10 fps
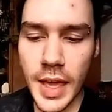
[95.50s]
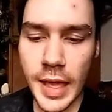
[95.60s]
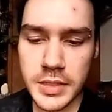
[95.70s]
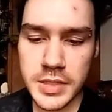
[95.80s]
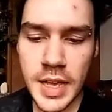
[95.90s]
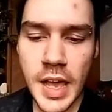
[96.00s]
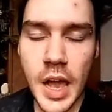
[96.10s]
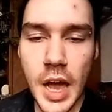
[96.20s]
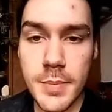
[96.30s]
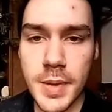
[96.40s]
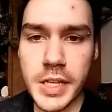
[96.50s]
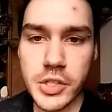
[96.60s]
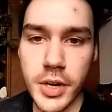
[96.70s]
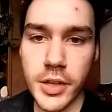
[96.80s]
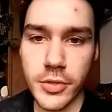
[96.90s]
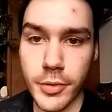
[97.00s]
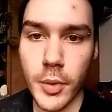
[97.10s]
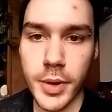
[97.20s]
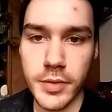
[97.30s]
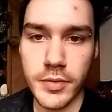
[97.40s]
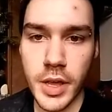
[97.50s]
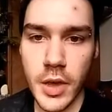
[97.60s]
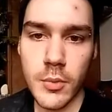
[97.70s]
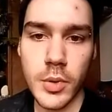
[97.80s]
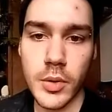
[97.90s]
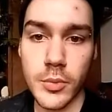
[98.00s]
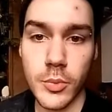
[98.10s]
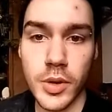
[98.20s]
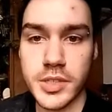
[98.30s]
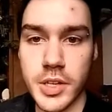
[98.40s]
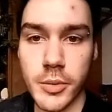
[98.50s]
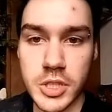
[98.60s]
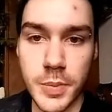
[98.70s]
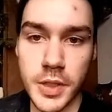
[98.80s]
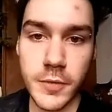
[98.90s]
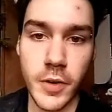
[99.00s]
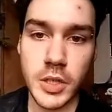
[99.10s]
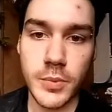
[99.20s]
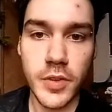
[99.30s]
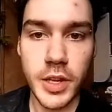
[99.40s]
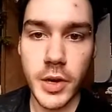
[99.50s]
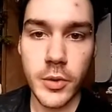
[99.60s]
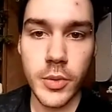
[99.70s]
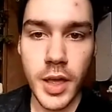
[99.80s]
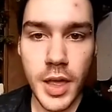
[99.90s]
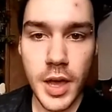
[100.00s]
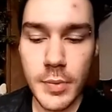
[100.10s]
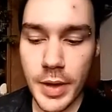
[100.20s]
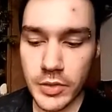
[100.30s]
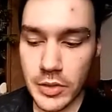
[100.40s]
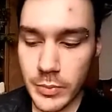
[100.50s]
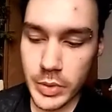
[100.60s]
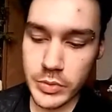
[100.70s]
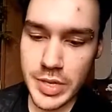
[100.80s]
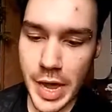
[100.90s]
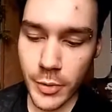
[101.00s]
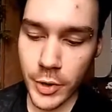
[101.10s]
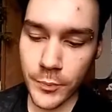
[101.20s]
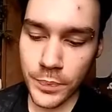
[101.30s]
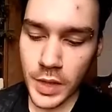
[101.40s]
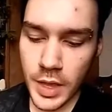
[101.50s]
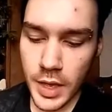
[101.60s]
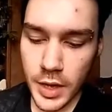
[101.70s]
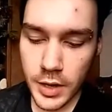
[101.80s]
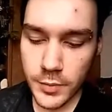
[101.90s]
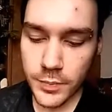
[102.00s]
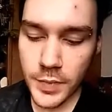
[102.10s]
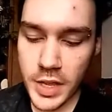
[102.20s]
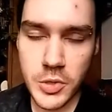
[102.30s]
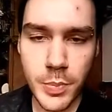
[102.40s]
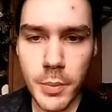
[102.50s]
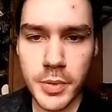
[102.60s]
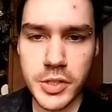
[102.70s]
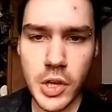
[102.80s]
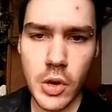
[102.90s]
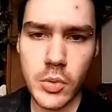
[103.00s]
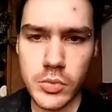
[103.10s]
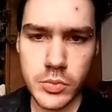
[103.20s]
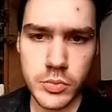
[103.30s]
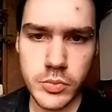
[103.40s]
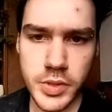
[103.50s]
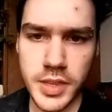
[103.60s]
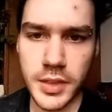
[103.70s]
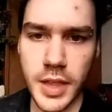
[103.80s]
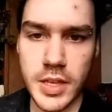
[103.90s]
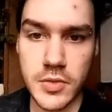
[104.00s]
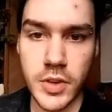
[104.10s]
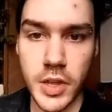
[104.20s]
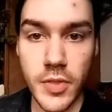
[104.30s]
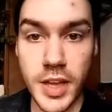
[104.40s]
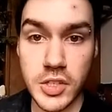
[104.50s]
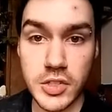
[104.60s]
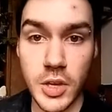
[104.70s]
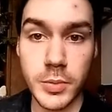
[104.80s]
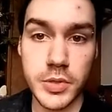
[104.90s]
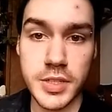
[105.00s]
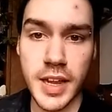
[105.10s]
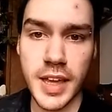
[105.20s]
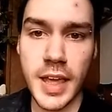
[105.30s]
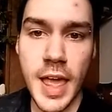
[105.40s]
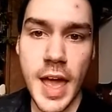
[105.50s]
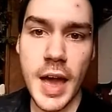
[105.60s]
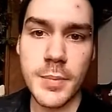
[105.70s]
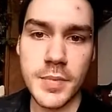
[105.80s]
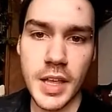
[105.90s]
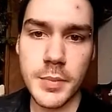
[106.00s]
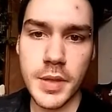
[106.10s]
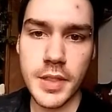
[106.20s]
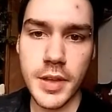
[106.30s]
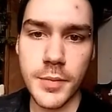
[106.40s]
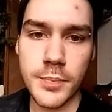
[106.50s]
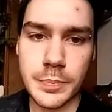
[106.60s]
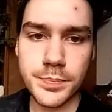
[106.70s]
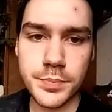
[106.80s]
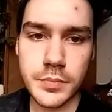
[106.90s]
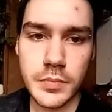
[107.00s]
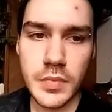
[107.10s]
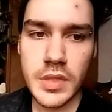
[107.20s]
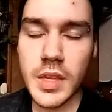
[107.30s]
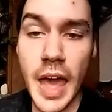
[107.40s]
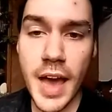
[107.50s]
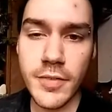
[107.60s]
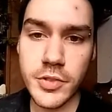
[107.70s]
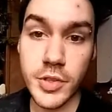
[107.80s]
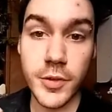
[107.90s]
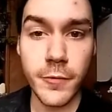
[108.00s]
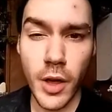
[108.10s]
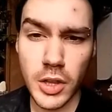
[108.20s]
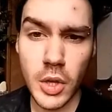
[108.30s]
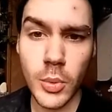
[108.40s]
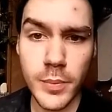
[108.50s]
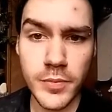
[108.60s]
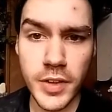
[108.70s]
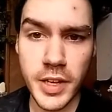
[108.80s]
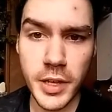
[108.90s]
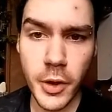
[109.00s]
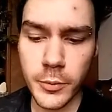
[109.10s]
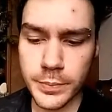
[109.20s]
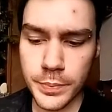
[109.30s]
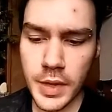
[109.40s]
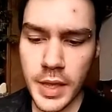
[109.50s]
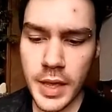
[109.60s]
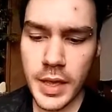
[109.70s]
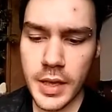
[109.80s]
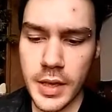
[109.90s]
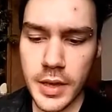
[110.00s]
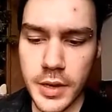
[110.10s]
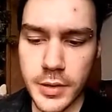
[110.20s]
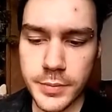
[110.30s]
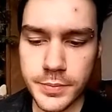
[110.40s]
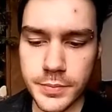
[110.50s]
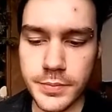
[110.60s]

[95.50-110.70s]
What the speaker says: And I may try and throw in what was going to be the follow-up video about the moon tower. As you probably know, with the last video that I just uploaded today, I'm naming them after the follow-up video. I'm